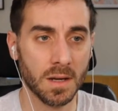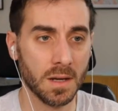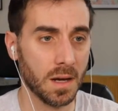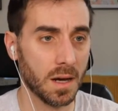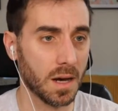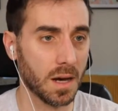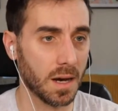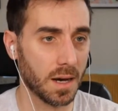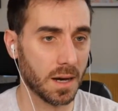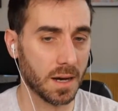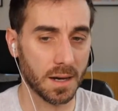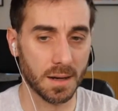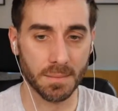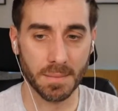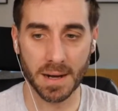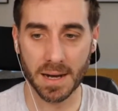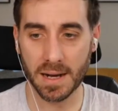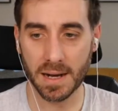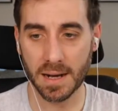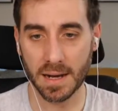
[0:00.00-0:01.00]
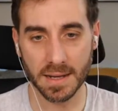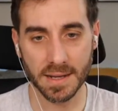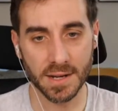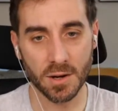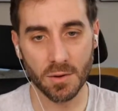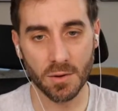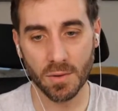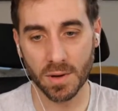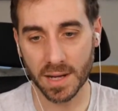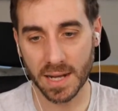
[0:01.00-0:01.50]
You
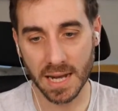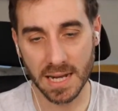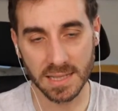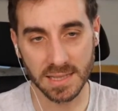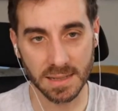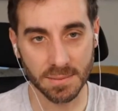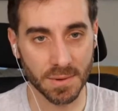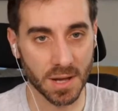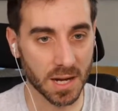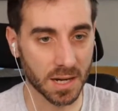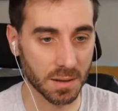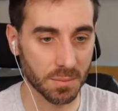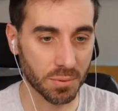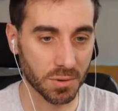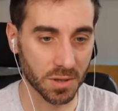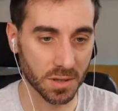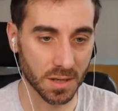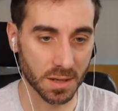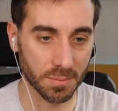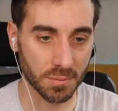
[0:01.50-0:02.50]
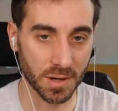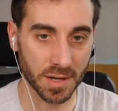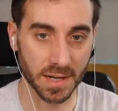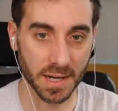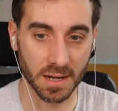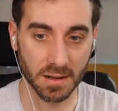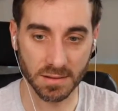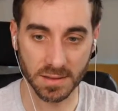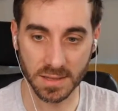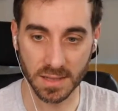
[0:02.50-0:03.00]
know what, guys? I'm not going to pull it up right
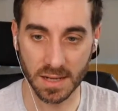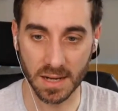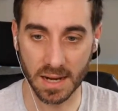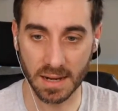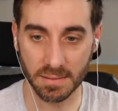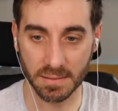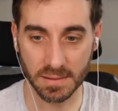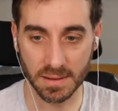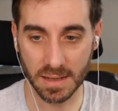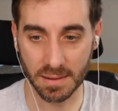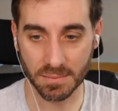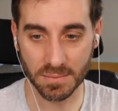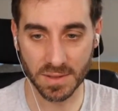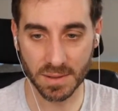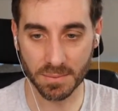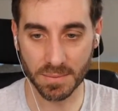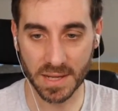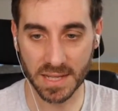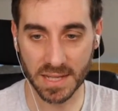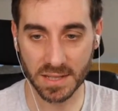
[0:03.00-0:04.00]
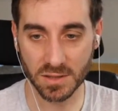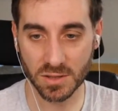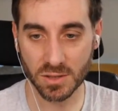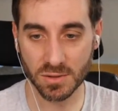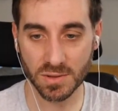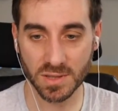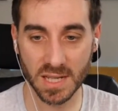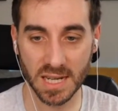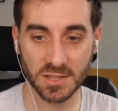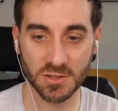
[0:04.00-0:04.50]
now because I'm getting too
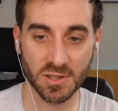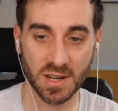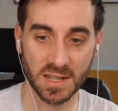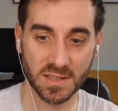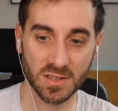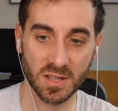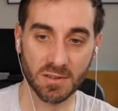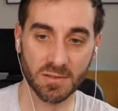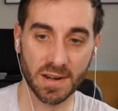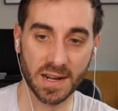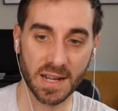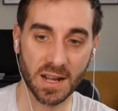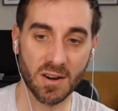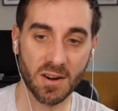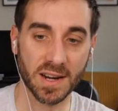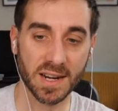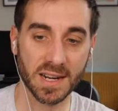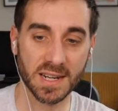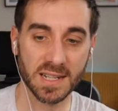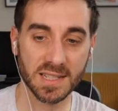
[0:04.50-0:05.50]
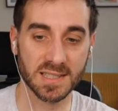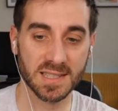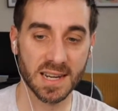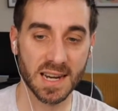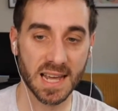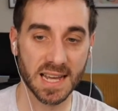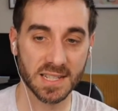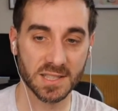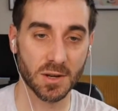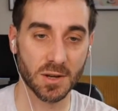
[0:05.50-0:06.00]
sidetracked already. All right, it is
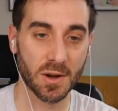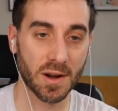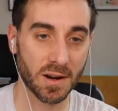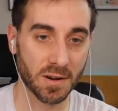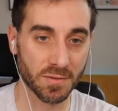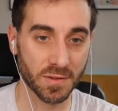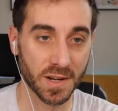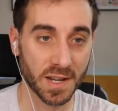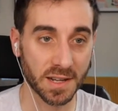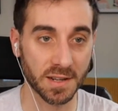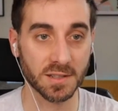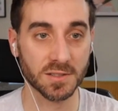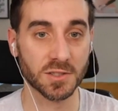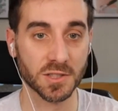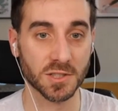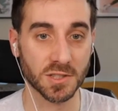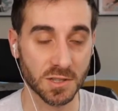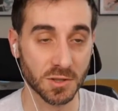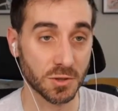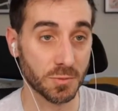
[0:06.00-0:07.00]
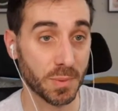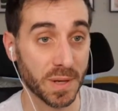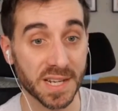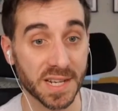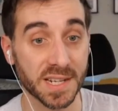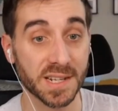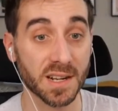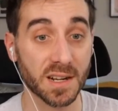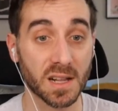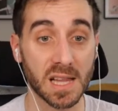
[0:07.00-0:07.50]
today. So Eric Fernandez just
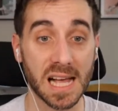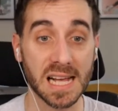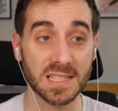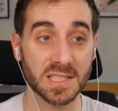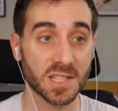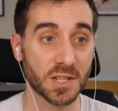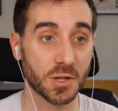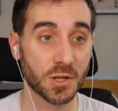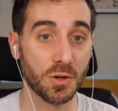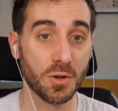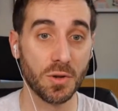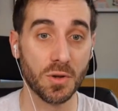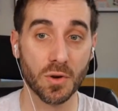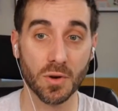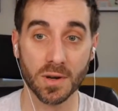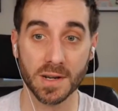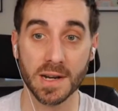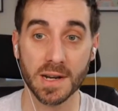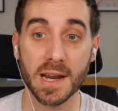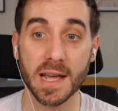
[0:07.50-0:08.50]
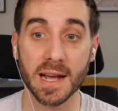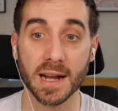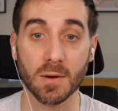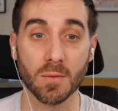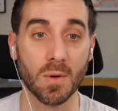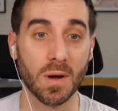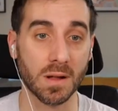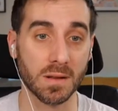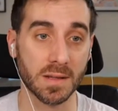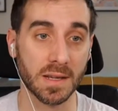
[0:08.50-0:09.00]
being a classic New York Knick
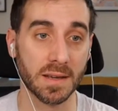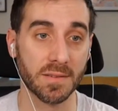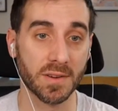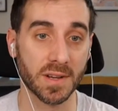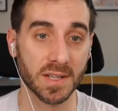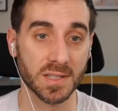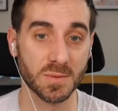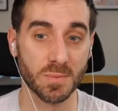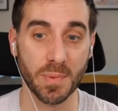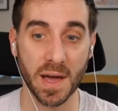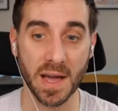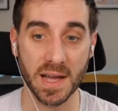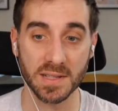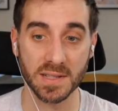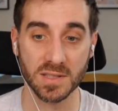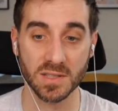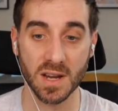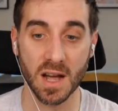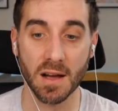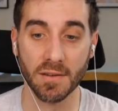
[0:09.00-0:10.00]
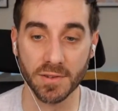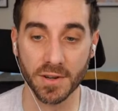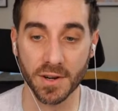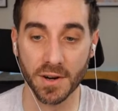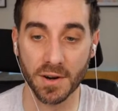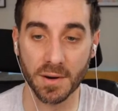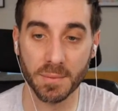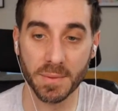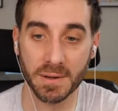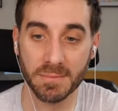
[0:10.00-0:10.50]
while giving us bad stuff. You
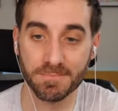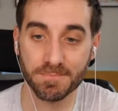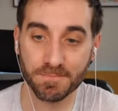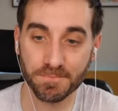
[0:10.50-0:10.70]
know what I mean?